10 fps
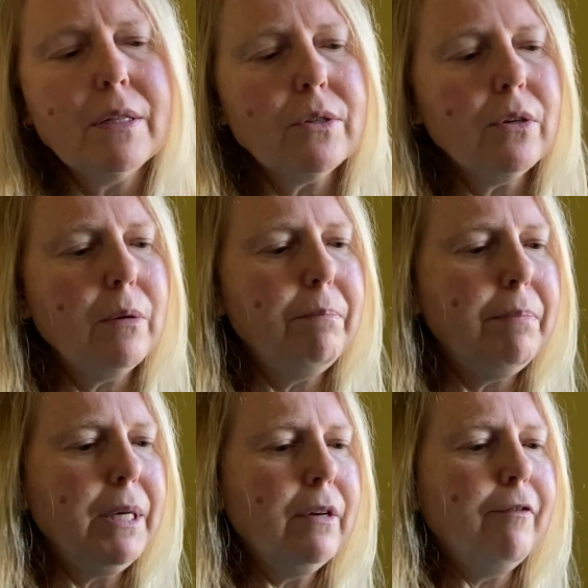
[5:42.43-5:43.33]
got a
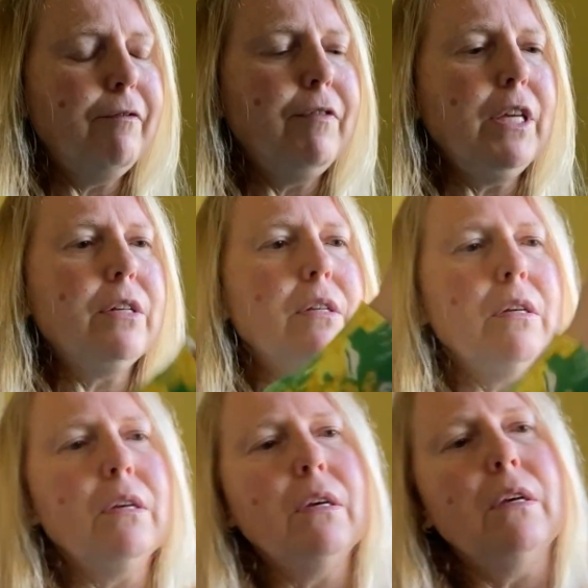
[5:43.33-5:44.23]
bigger fit
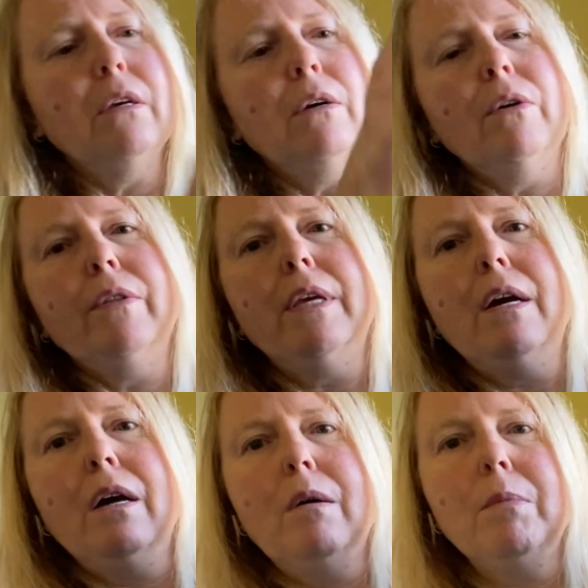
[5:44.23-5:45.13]
on the
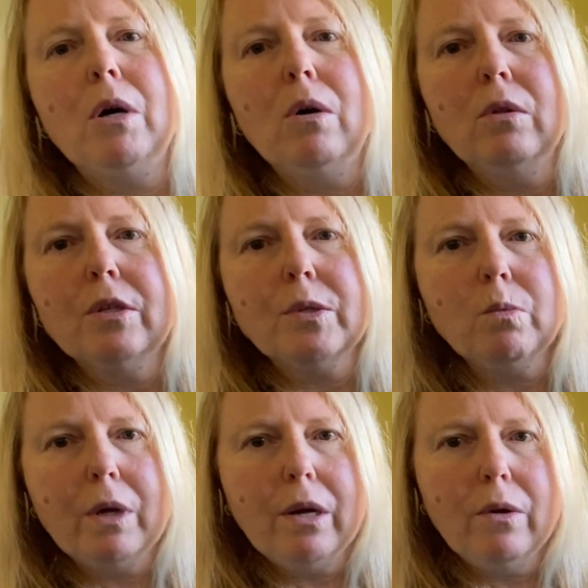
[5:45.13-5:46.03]
armhole as
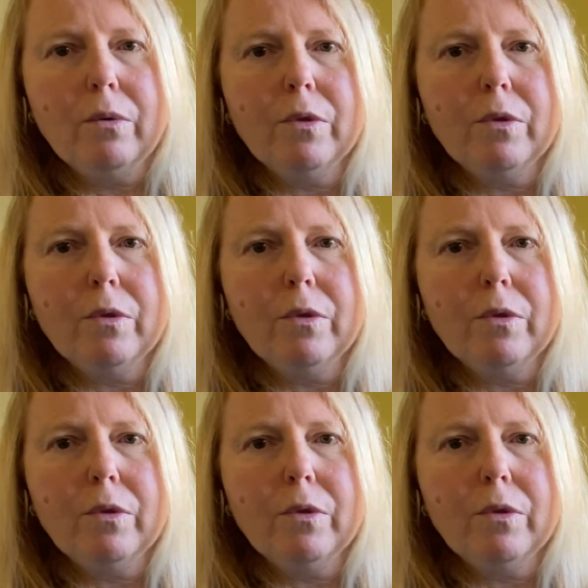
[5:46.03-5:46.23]
well.